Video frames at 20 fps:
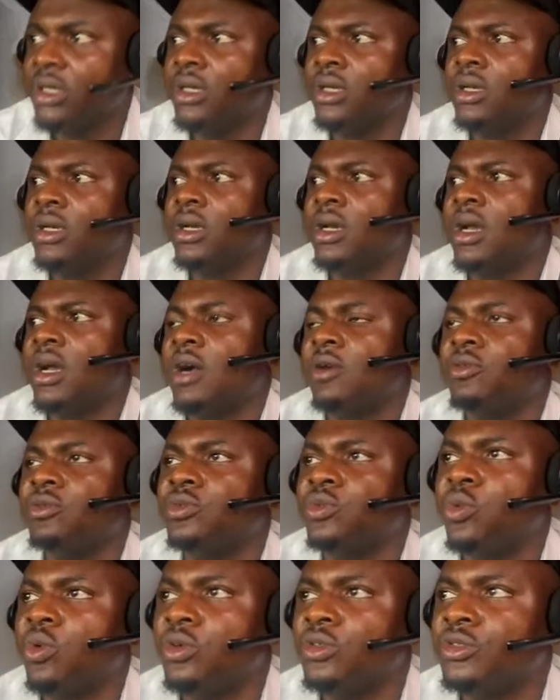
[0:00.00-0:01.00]
I would
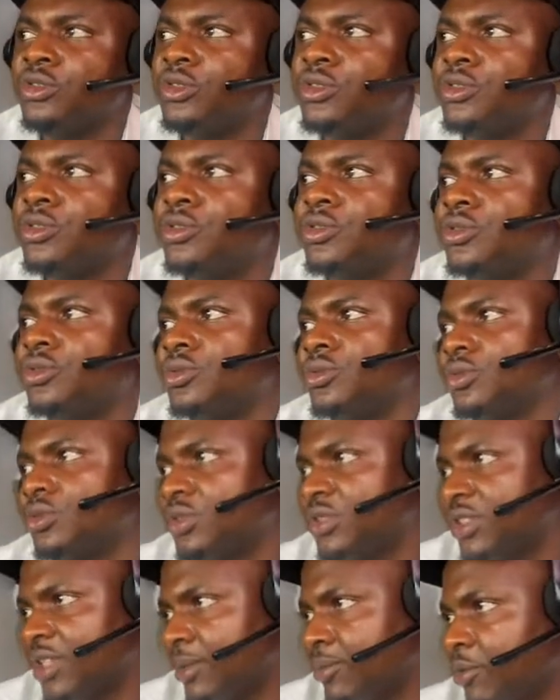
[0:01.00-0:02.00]
want you to step
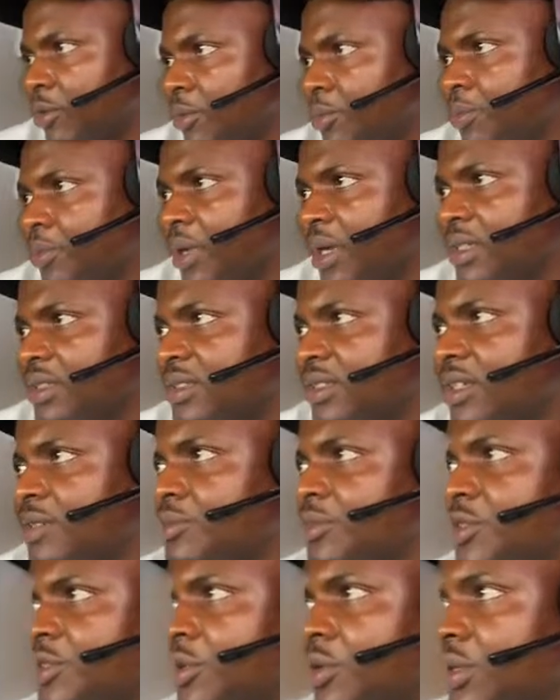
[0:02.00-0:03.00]
up and send me
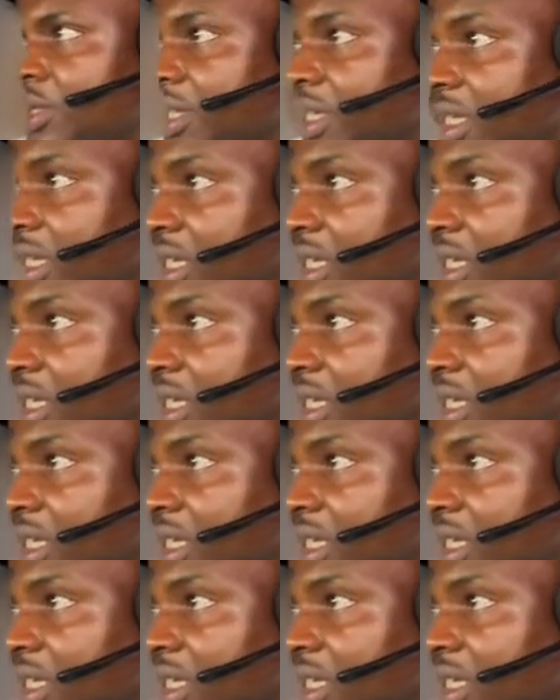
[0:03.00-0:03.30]
your link.